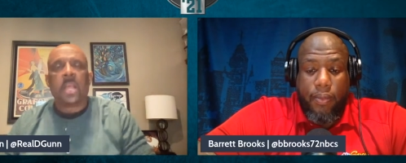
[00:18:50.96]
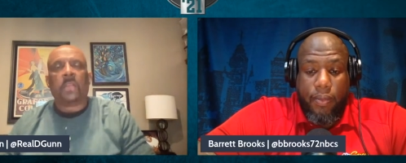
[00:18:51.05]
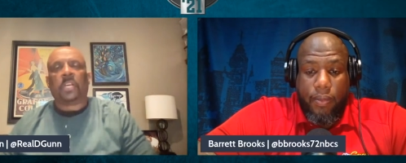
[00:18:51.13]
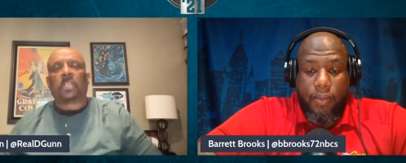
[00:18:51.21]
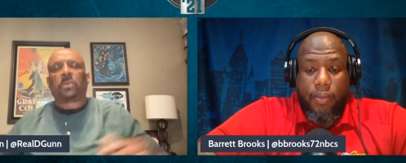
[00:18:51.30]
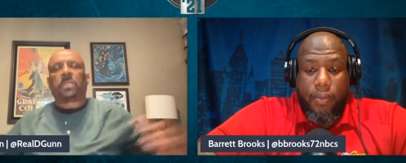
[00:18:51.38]

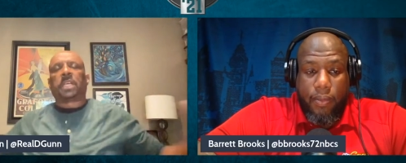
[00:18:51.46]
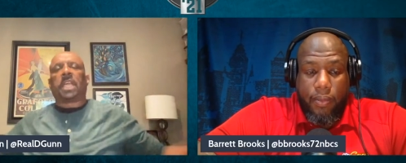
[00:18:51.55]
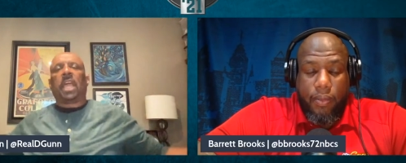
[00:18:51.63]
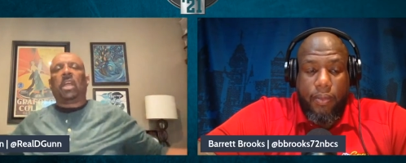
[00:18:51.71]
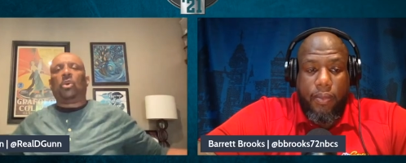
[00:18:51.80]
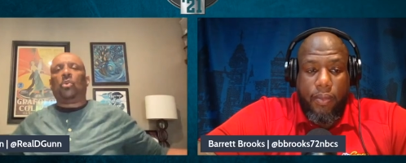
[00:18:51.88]
Speaker 1: this was a
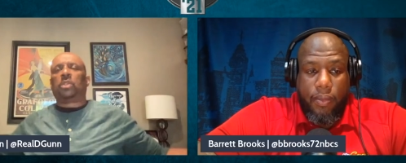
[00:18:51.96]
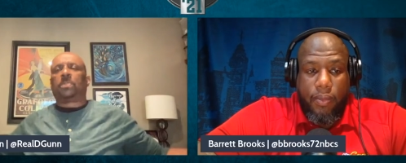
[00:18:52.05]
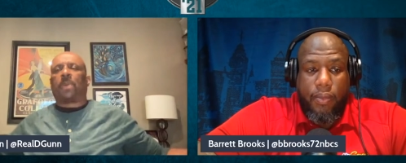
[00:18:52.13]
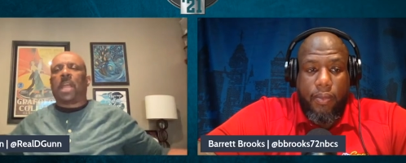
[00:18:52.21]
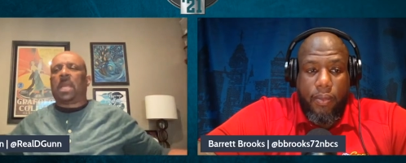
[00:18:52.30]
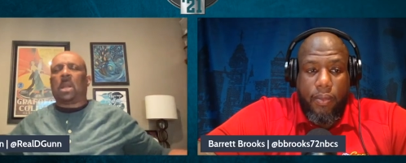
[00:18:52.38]
kid who was
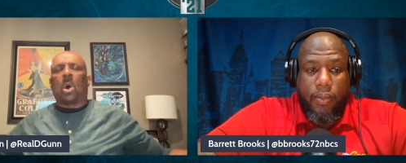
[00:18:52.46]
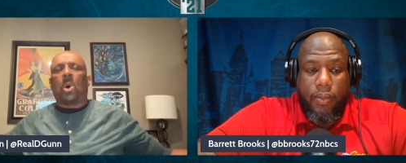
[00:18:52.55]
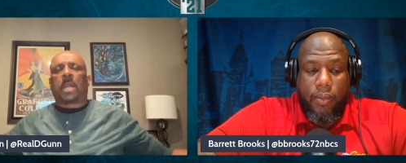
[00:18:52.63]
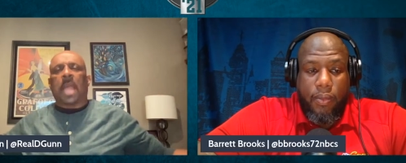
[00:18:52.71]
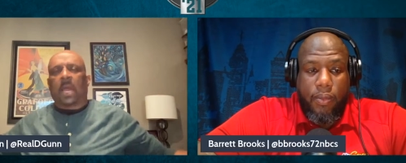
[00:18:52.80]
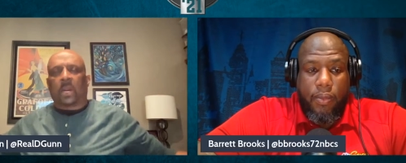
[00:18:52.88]
breaking
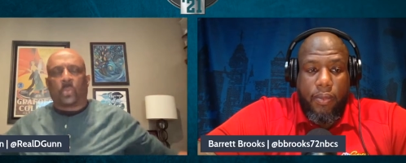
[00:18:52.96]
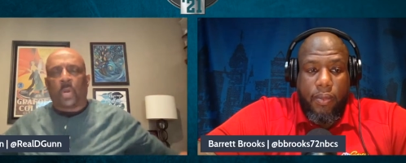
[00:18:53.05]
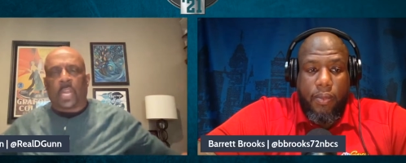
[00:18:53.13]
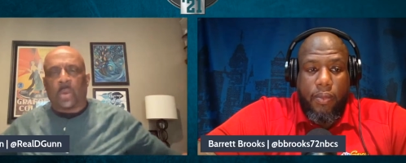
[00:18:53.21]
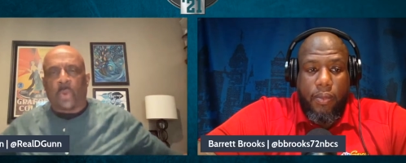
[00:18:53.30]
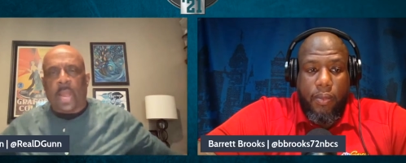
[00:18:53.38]
all kind of
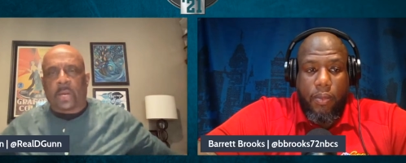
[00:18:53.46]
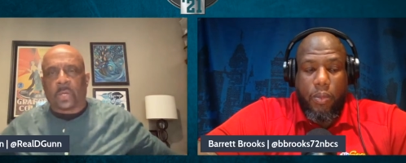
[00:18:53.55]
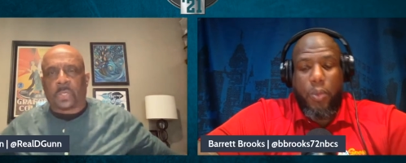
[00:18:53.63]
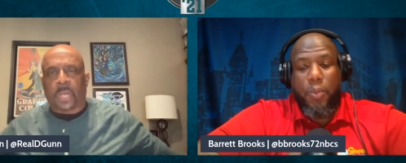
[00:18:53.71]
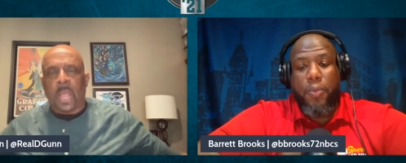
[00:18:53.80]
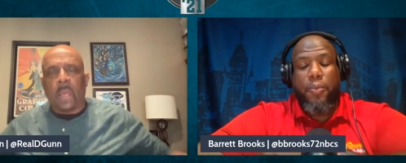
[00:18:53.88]
rookie
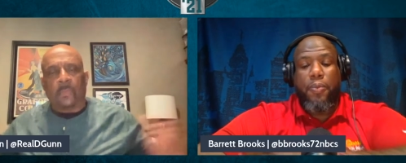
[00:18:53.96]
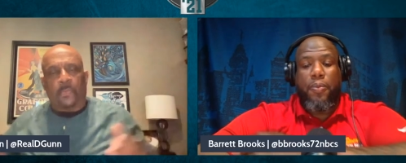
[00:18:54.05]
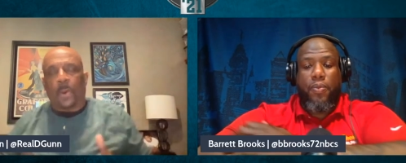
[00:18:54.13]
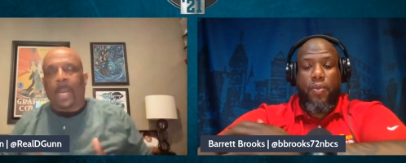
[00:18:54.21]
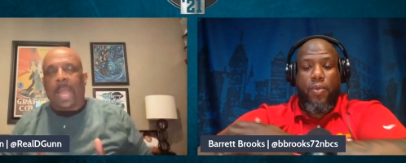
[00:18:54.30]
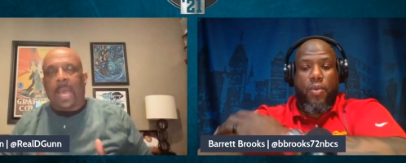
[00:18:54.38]
records
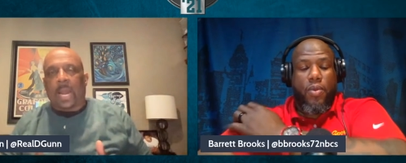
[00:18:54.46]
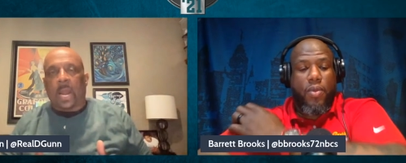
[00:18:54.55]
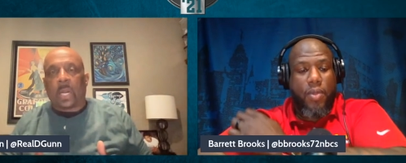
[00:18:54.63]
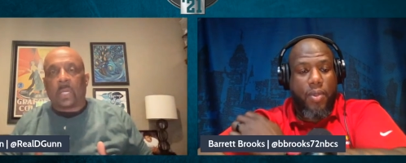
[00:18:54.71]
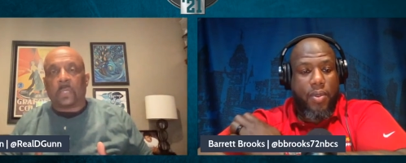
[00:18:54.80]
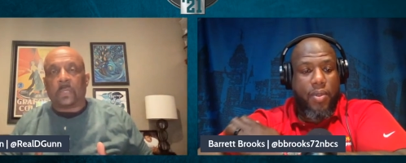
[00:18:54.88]
before he got
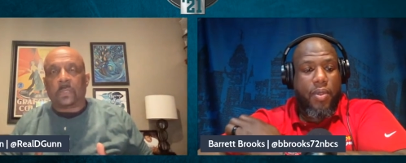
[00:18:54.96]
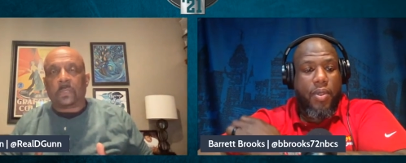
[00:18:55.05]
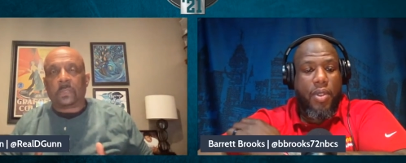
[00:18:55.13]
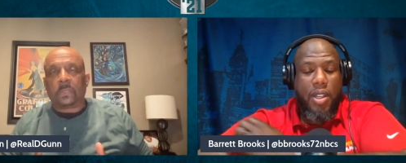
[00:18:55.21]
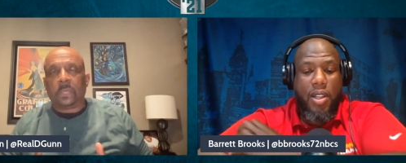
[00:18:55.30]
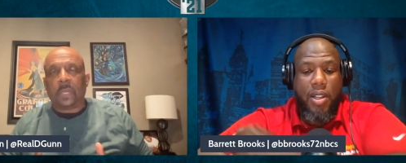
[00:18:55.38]
hurt.
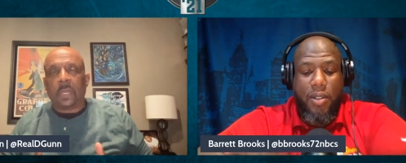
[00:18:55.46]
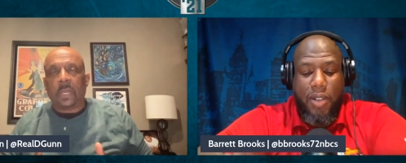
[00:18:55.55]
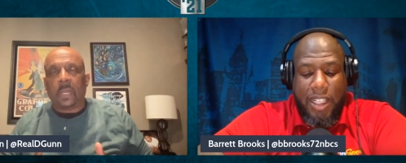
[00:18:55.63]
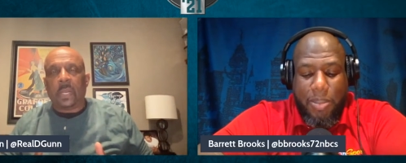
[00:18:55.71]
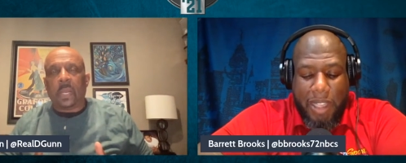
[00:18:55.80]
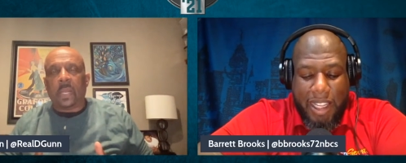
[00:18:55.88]
Speaker 2: Well,
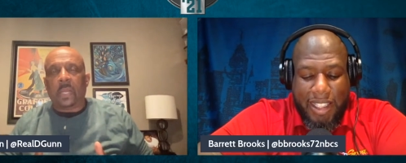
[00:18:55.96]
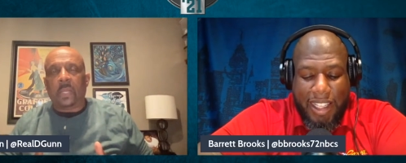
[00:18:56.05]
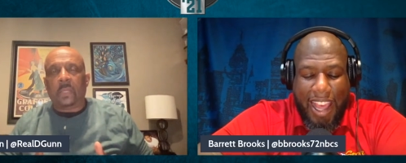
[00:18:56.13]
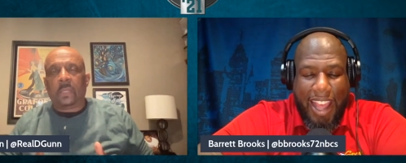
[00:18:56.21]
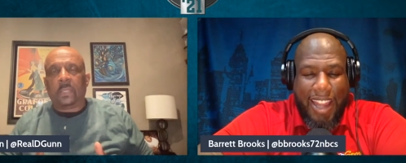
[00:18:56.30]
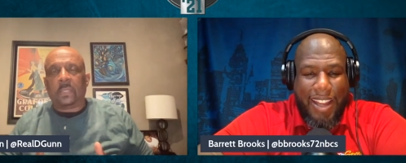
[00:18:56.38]
that's because he
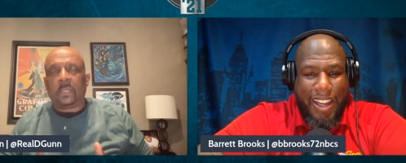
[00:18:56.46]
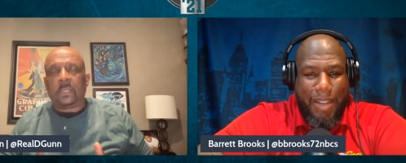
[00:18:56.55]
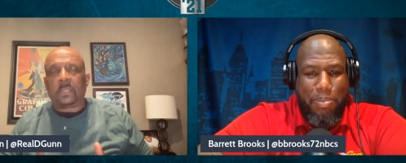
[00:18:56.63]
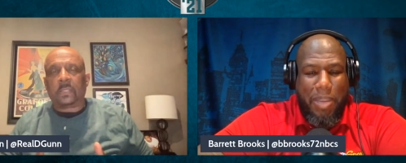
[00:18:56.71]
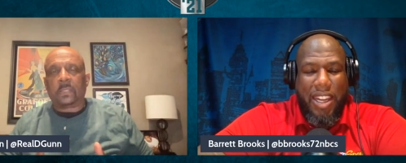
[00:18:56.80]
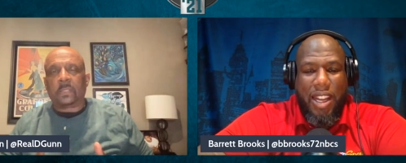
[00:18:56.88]
got
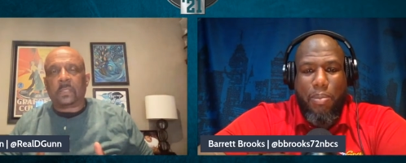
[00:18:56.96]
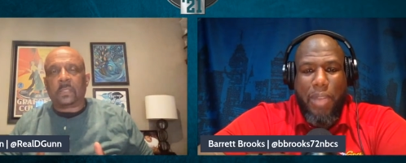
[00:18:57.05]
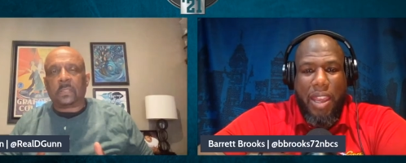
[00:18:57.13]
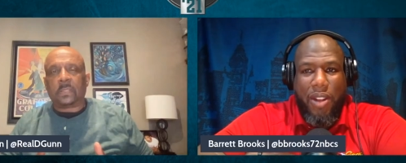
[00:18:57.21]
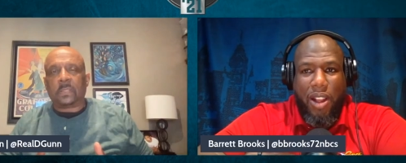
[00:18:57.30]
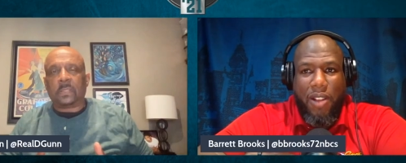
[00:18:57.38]
beat up, man,
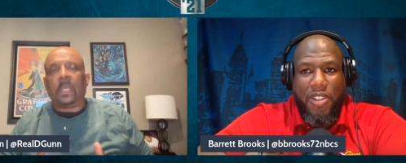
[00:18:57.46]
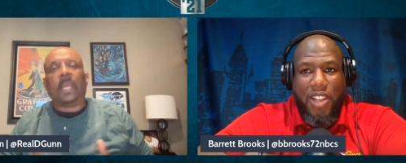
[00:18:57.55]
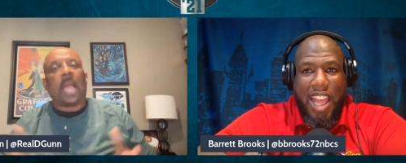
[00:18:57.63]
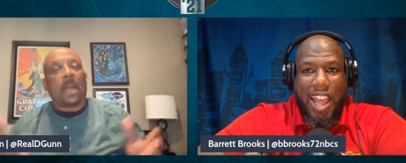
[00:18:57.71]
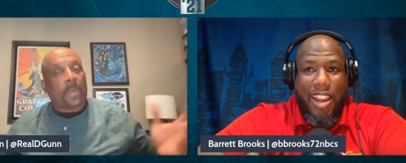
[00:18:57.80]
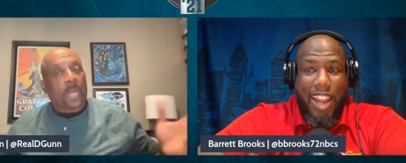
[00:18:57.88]
the offensive
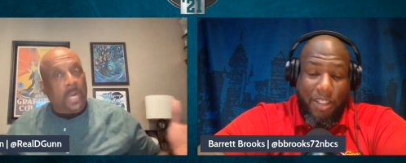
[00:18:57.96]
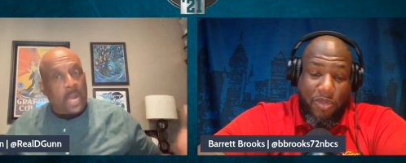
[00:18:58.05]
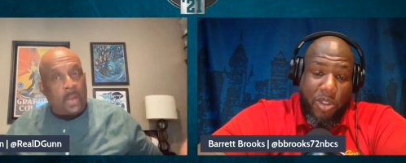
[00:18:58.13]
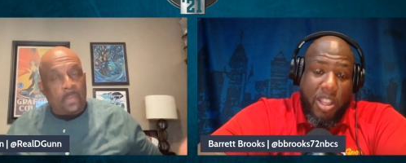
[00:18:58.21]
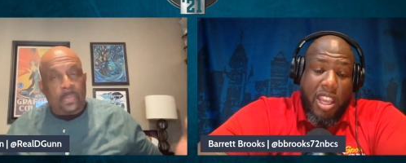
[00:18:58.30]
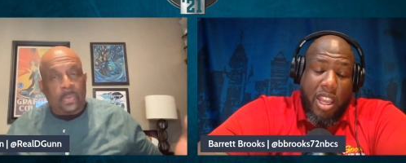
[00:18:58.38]
line. That's
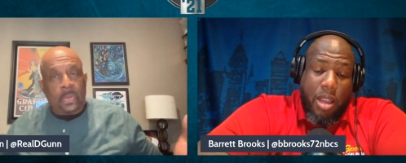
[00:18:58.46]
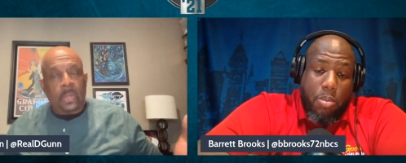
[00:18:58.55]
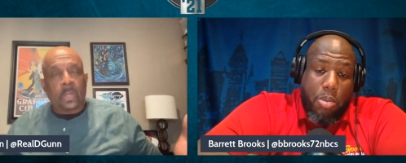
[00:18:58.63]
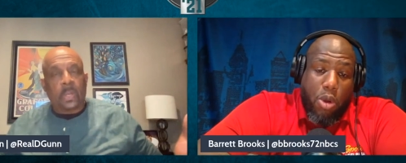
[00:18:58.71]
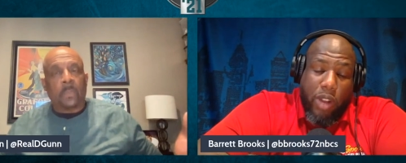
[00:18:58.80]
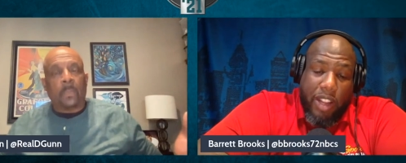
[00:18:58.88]
what,
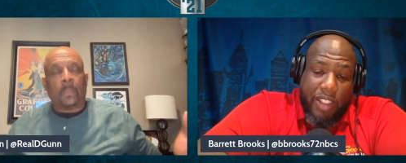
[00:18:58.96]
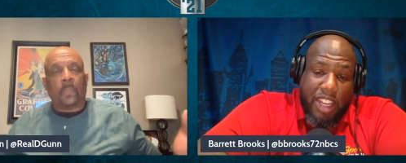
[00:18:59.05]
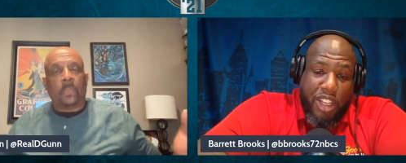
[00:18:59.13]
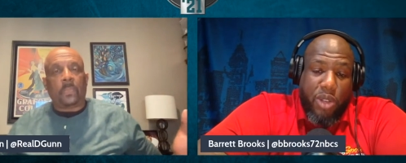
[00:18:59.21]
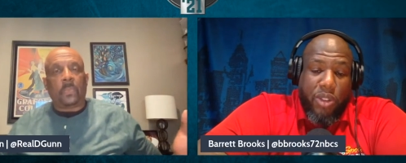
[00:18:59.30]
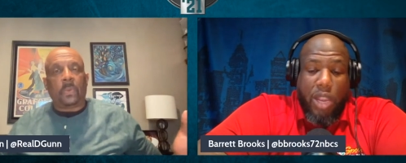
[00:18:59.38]
but what did they
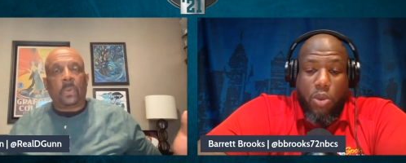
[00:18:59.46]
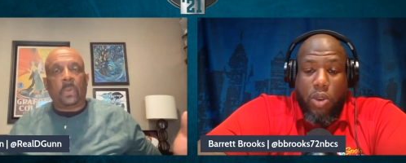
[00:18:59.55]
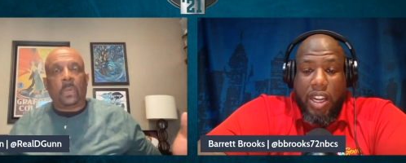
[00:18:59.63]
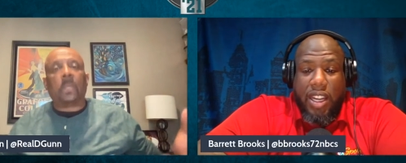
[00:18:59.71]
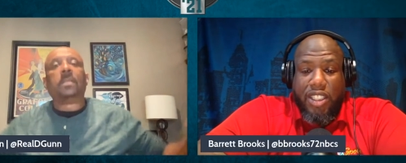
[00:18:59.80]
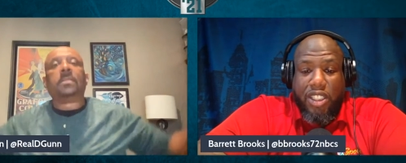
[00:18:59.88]
do? They went
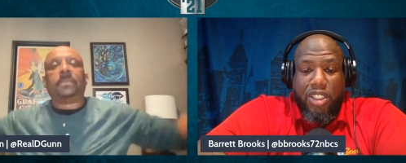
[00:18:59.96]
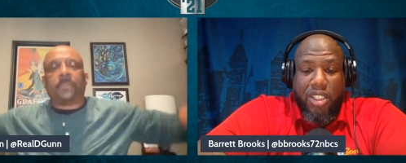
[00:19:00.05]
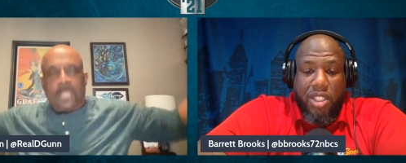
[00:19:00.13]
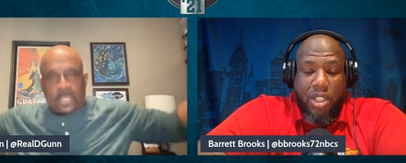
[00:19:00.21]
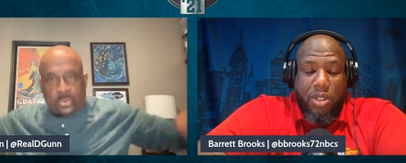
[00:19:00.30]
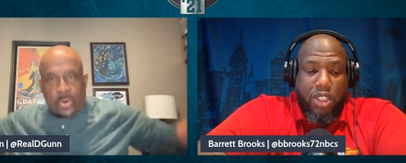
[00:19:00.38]
and you
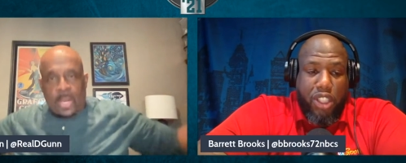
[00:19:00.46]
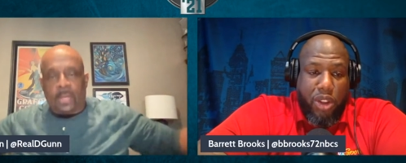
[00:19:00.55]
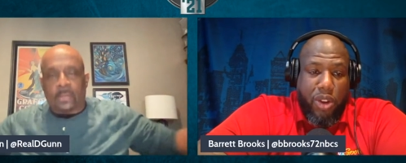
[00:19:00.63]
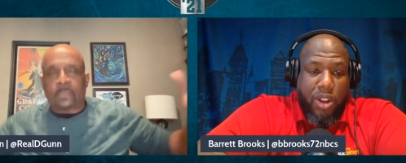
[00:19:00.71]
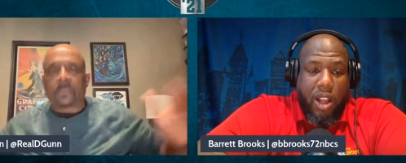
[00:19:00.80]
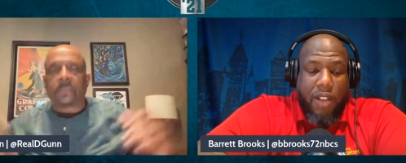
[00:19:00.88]
know secured
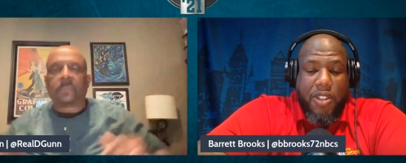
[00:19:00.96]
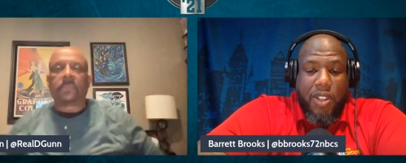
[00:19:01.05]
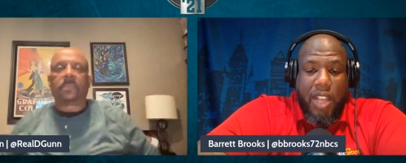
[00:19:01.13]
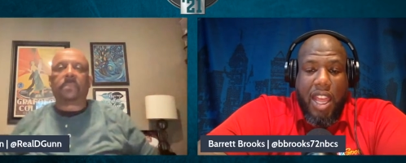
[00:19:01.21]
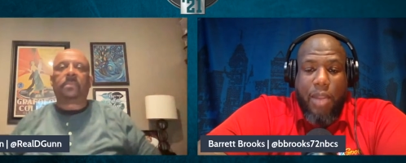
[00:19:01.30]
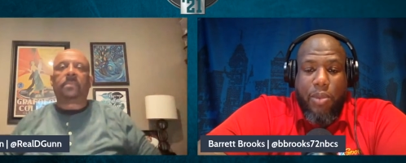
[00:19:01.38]
the offensive line with